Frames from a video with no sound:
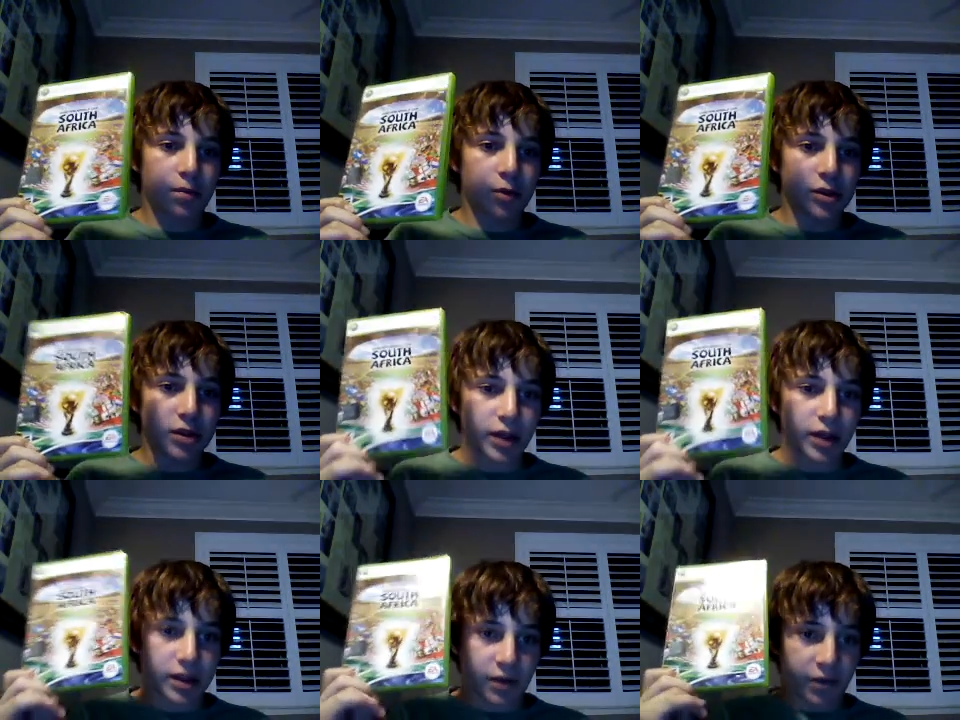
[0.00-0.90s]
personally
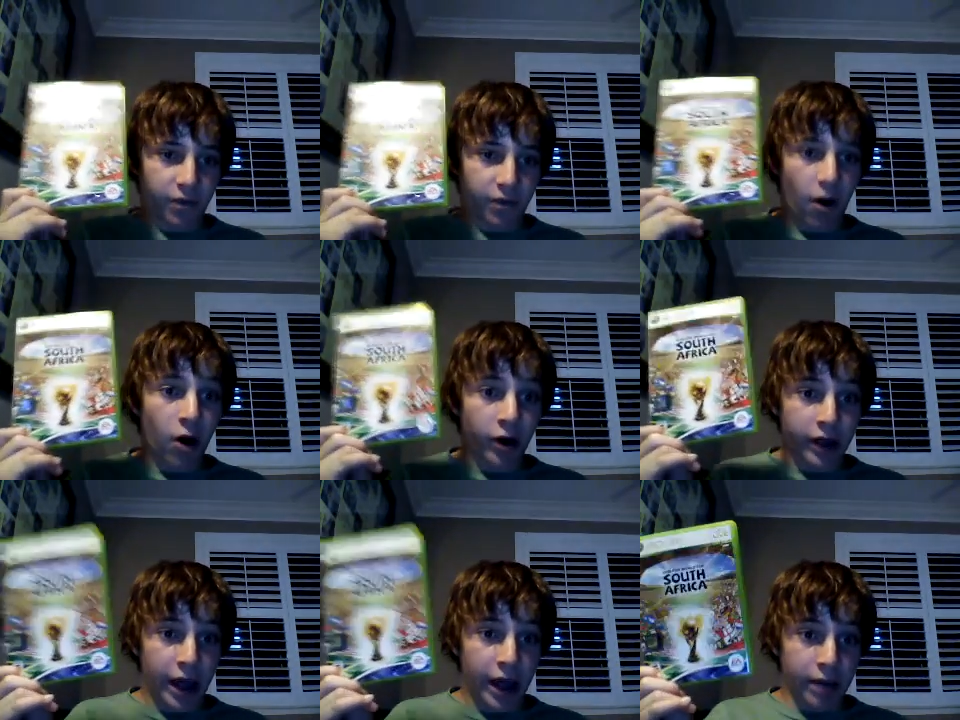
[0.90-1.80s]
is a
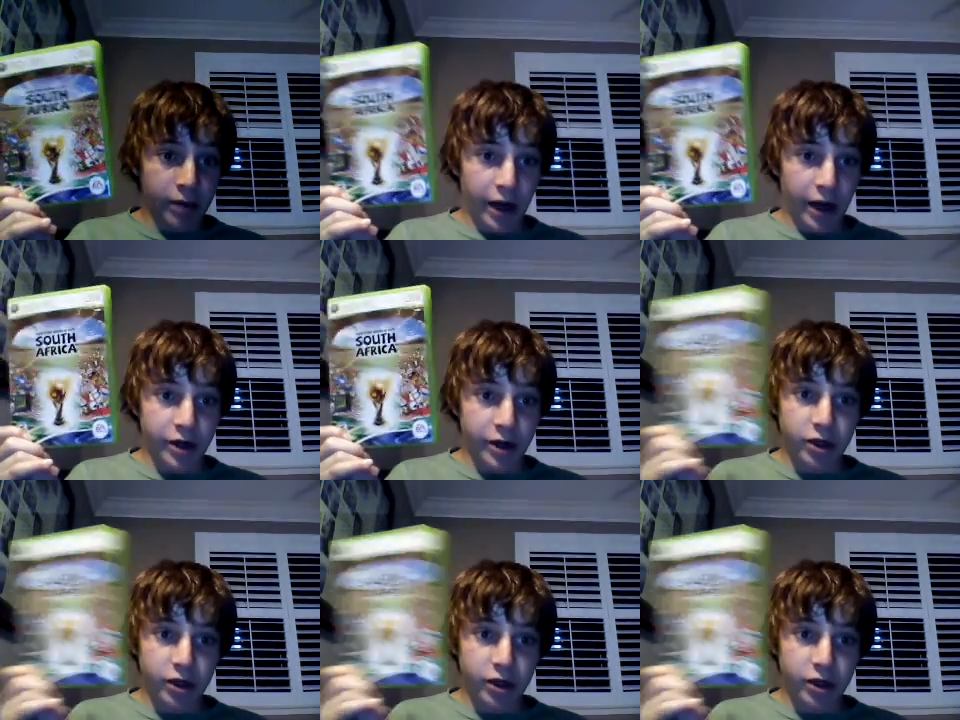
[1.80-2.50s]
hard game, but I heard